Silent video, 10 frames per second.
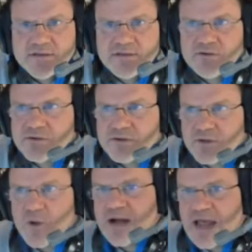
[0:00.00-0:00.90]
you're
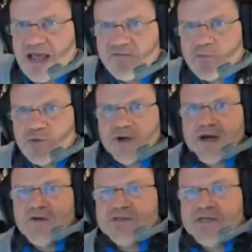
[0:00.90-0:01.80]
going to have a pretty
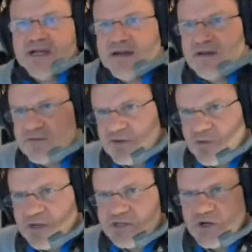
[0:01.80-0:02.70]
low ceiling. There's
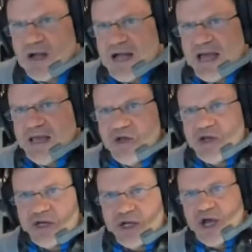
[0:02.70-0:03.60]
only so high you
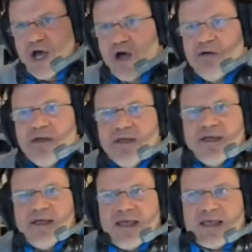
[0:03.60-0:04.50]
can go.
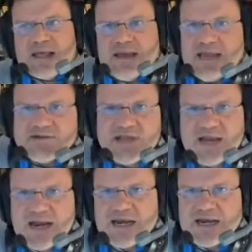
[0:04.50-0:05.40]
And that's
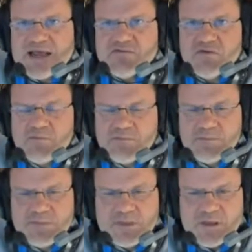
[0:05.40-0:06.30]
at any level.
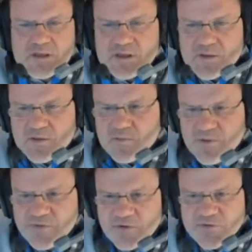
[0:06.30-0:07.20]

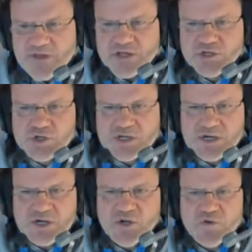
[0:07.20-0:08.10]
But there are things you
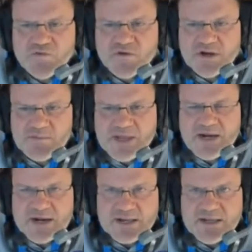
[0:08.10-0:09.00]
can do
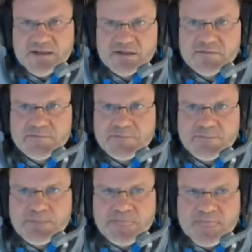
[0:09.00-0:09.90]
fundamentally
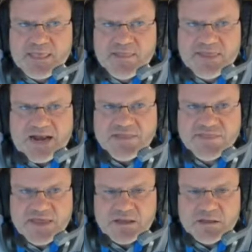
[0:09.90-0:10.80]
that I
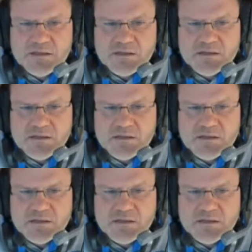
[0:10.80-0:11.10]
think